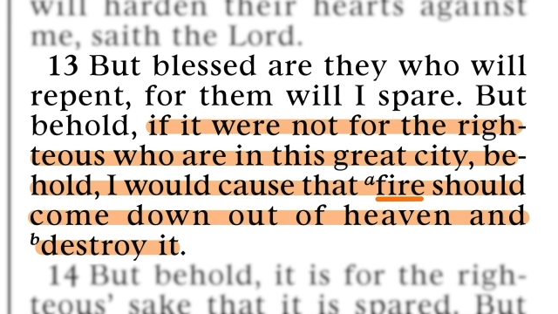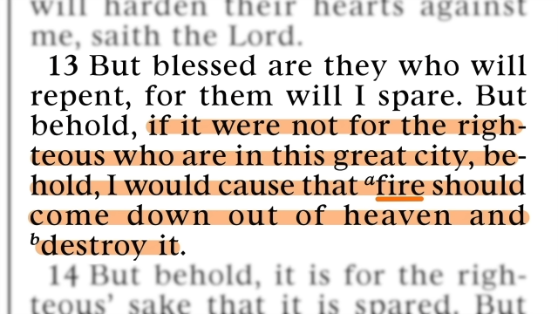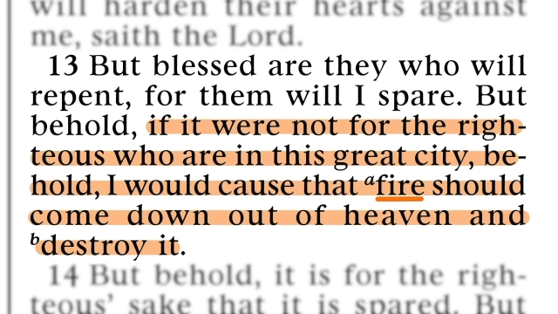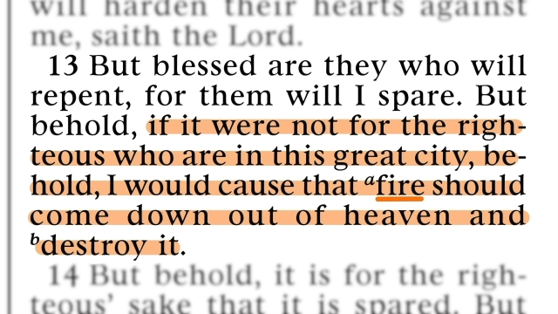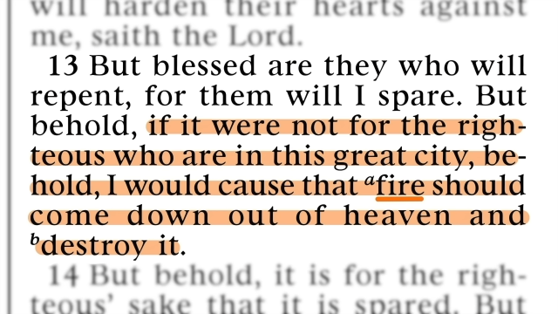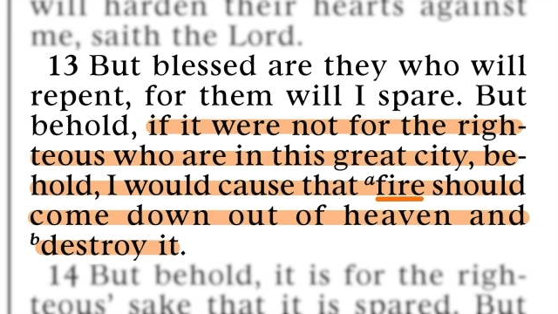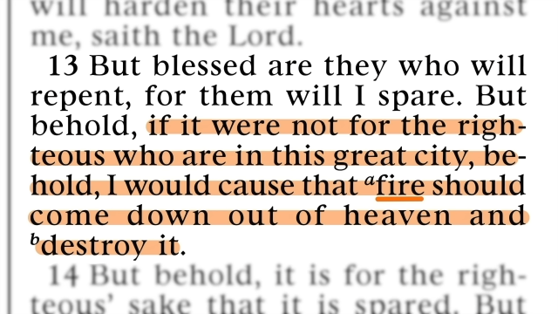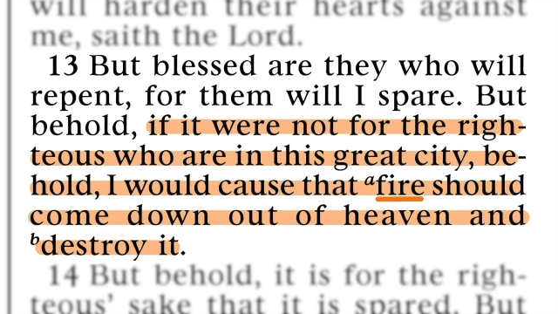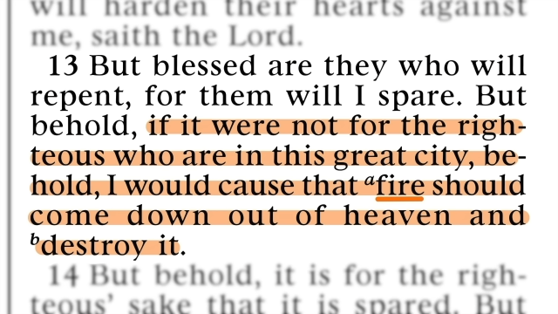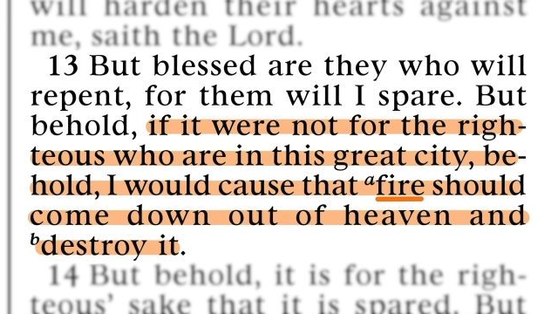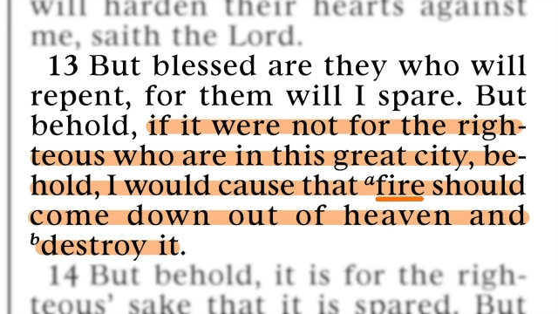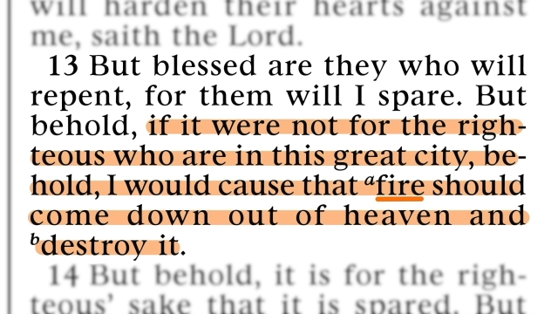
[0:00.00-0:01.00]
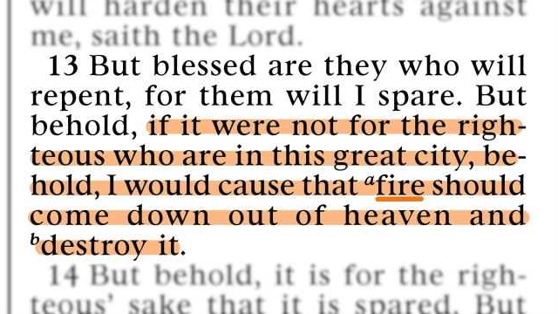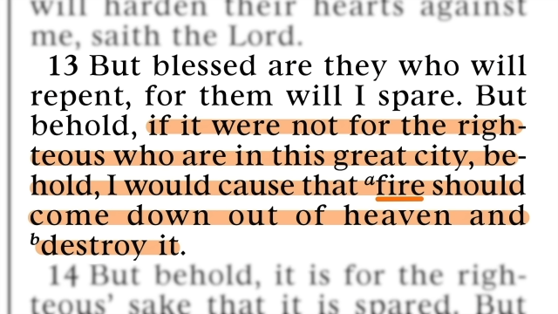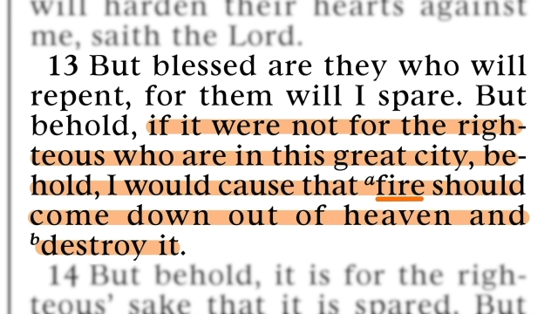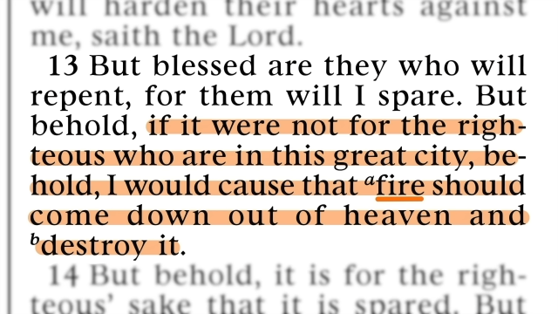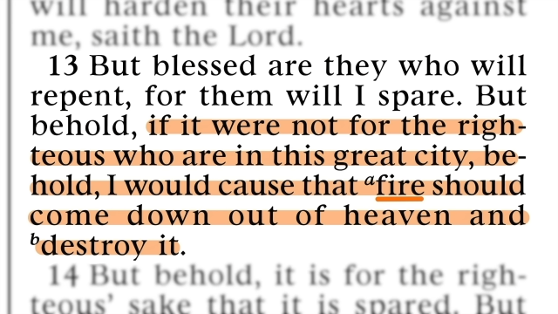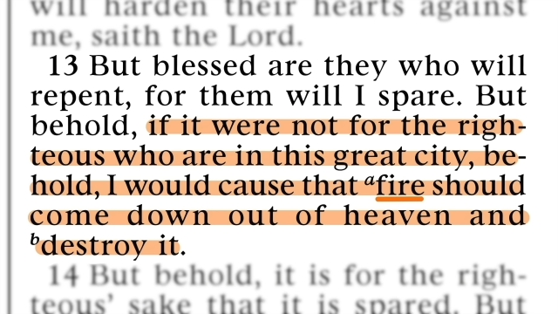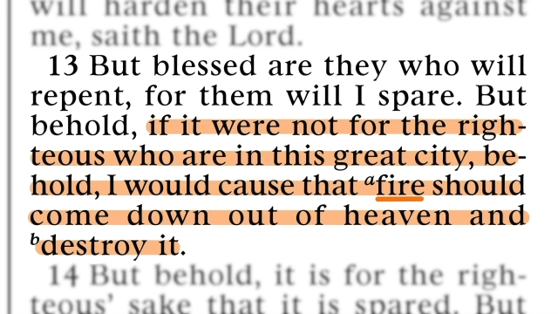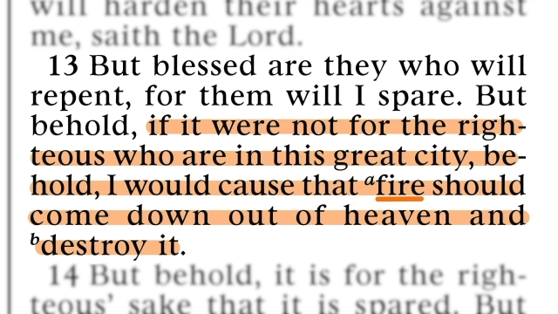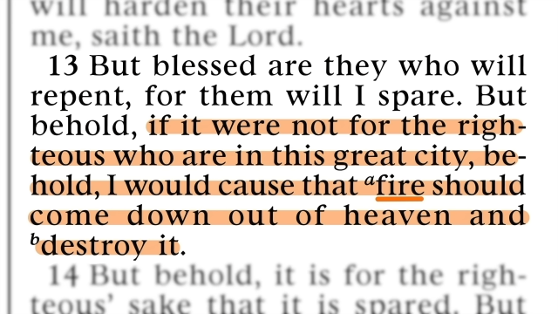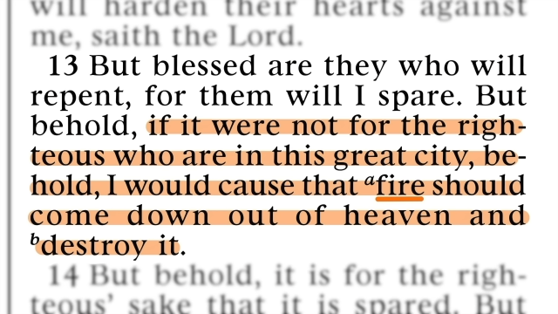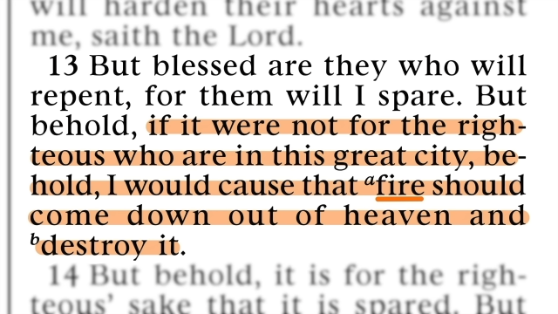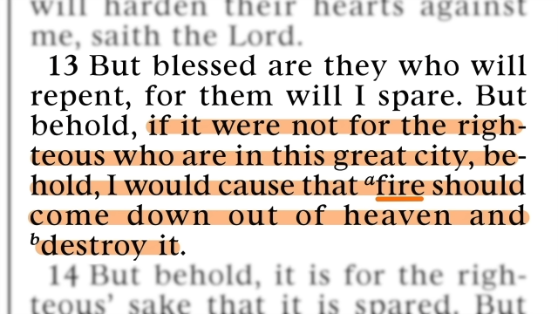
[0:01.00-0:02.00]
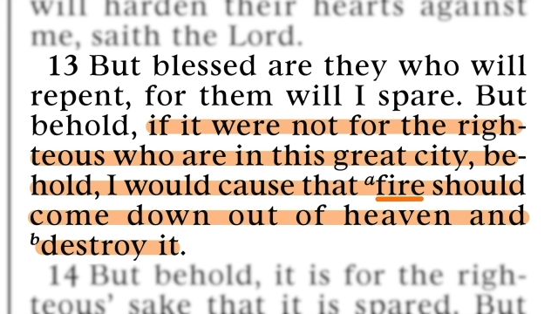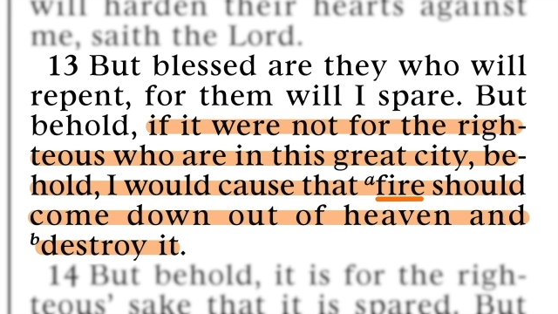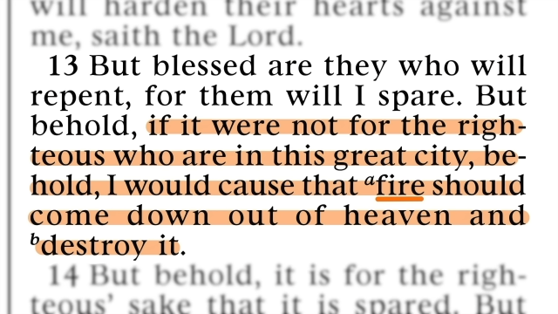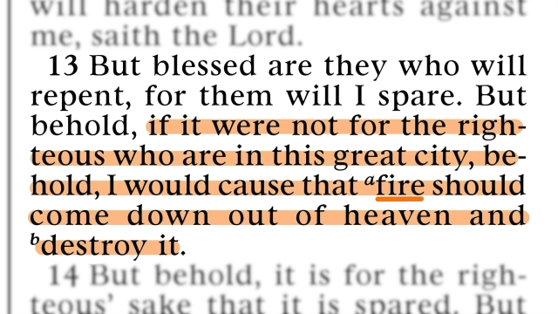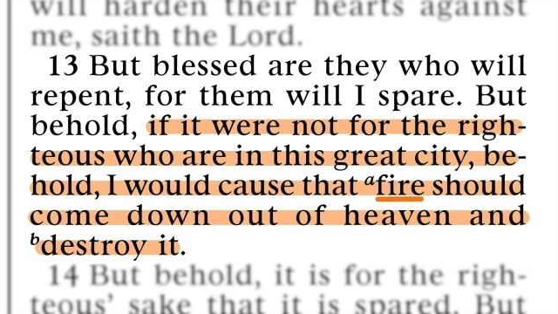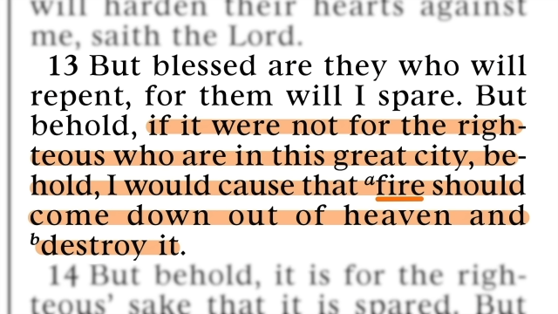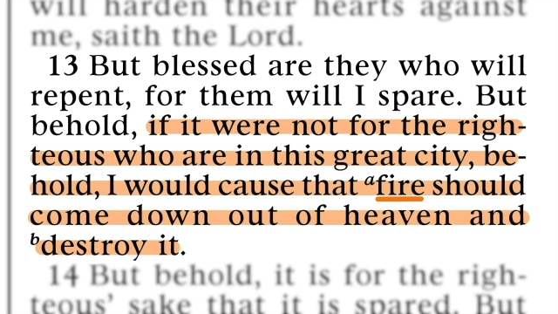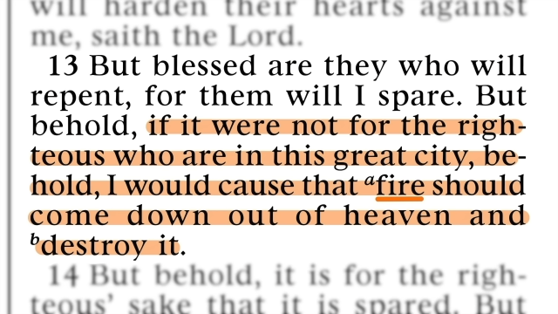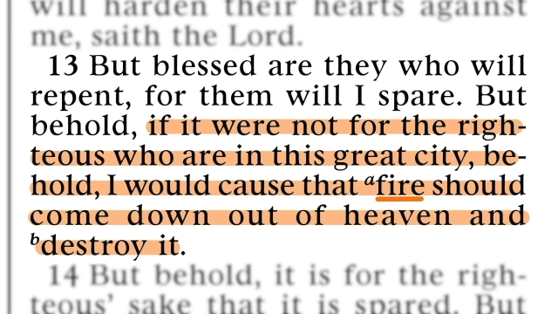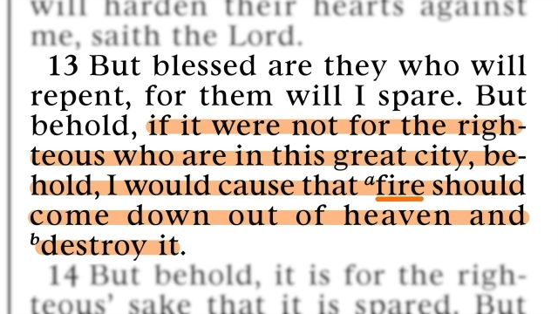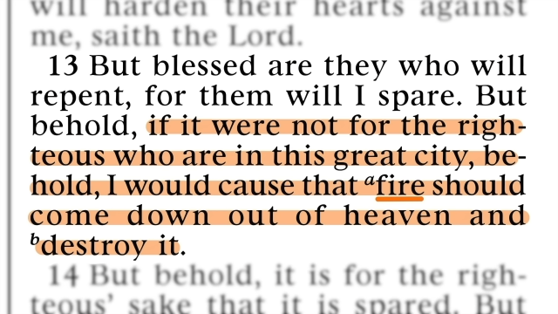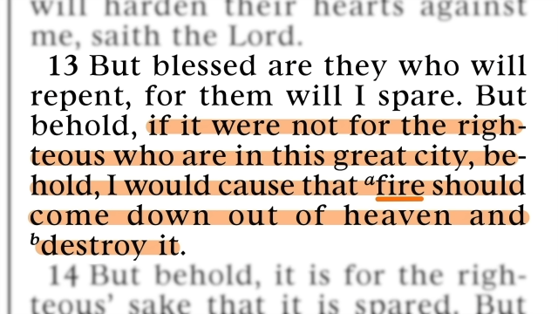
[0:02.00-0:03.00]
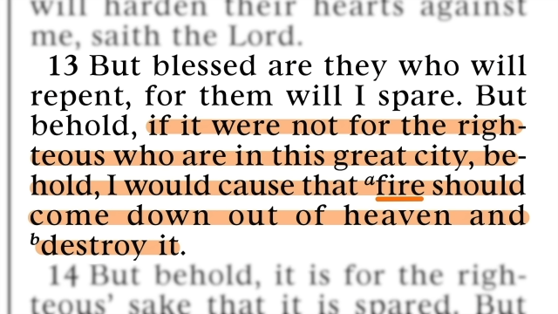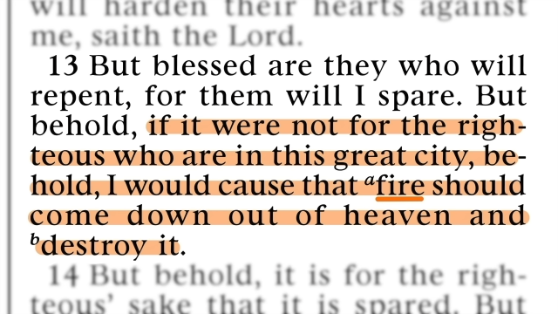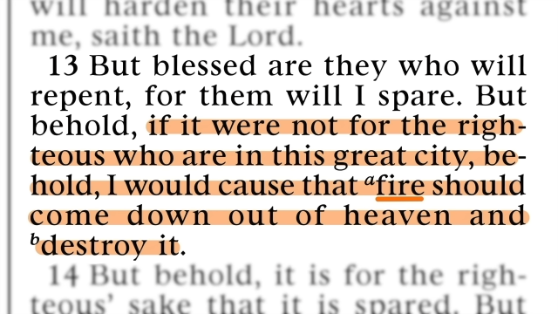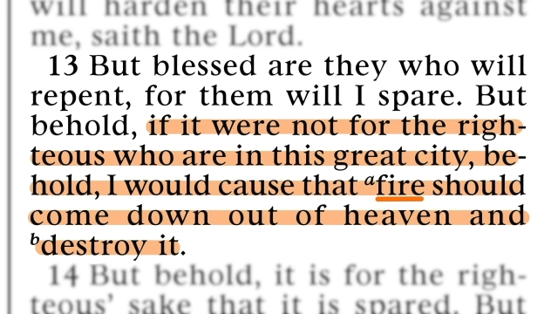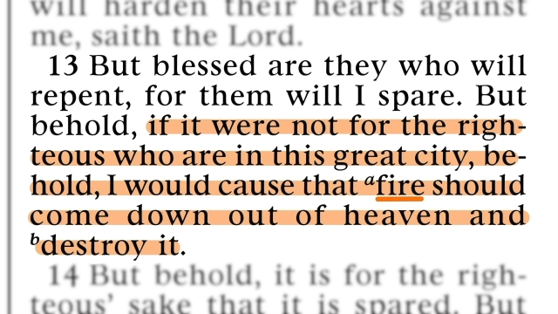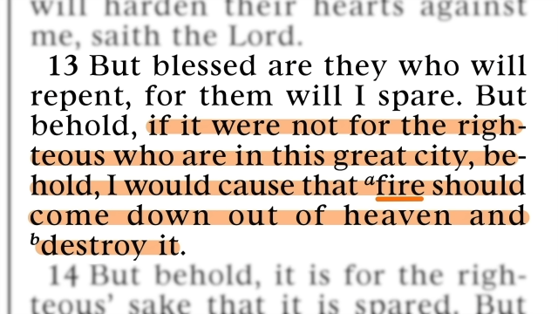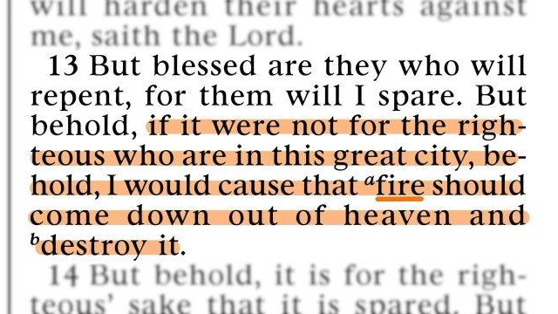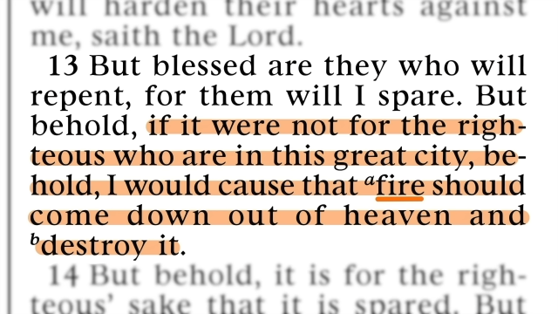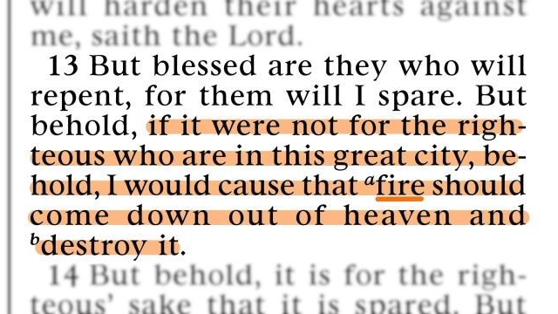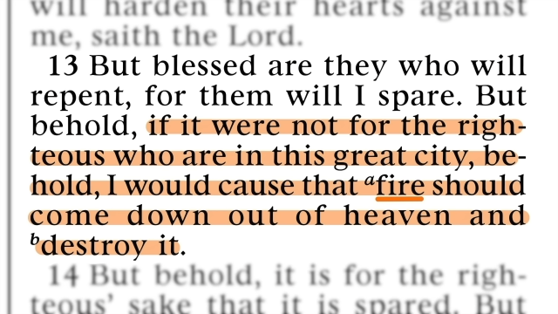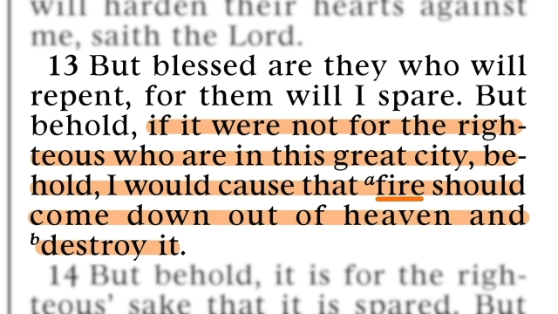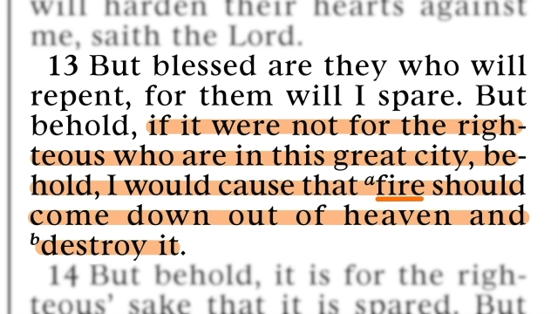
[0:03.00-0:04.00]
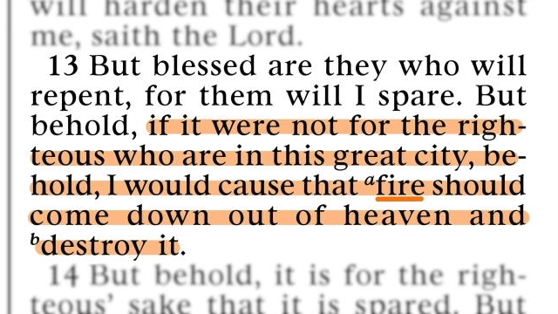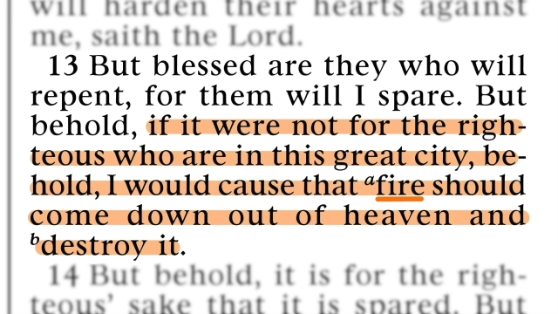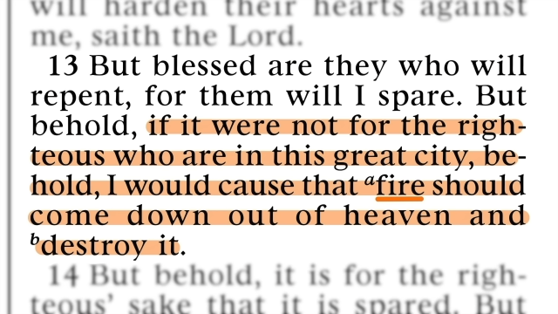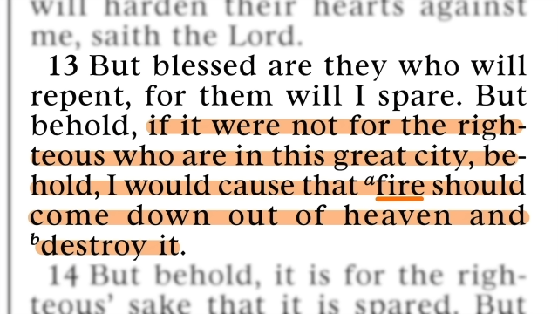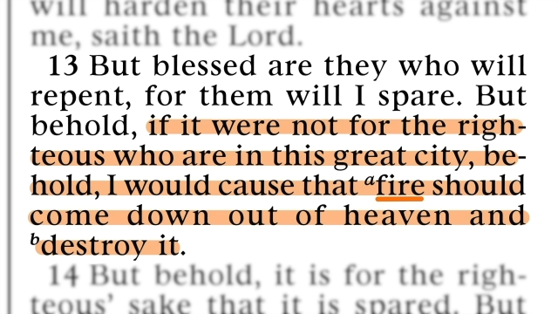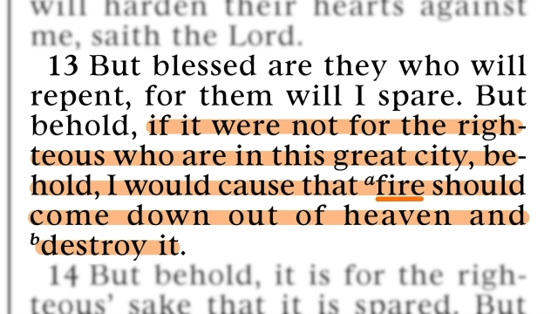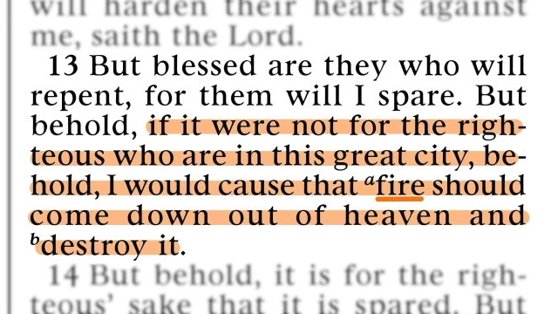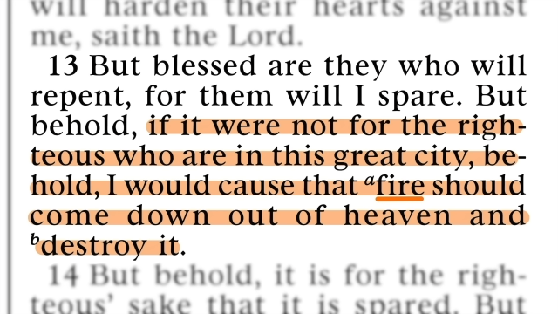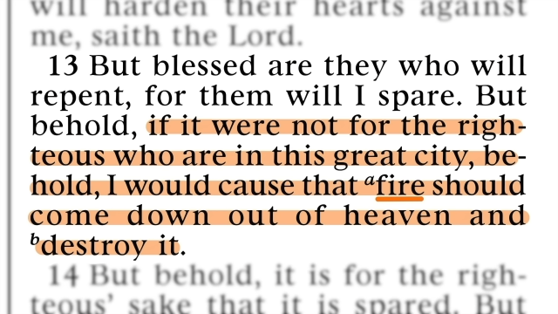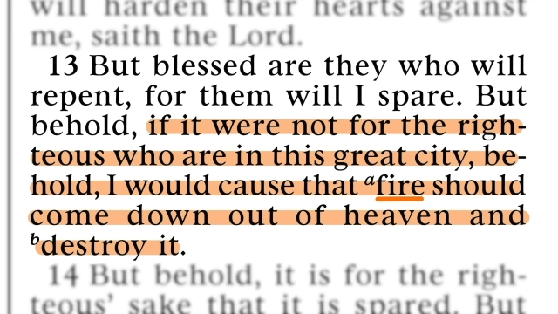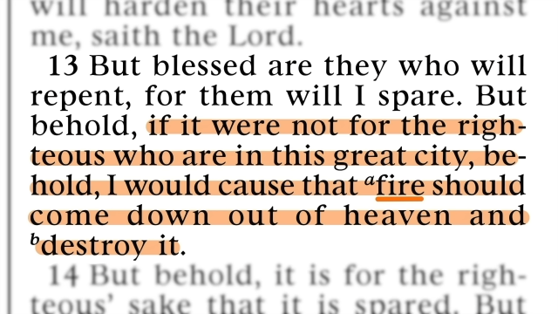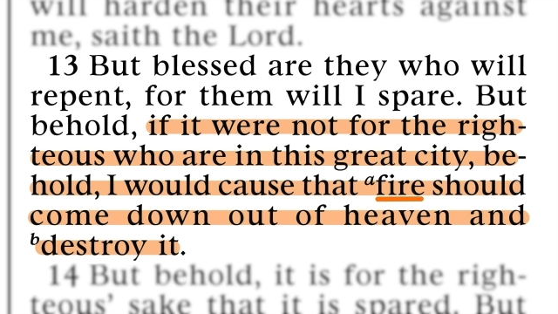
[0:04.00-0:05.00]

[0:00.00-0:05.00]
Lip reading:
No face is visible, so there are no lips to read.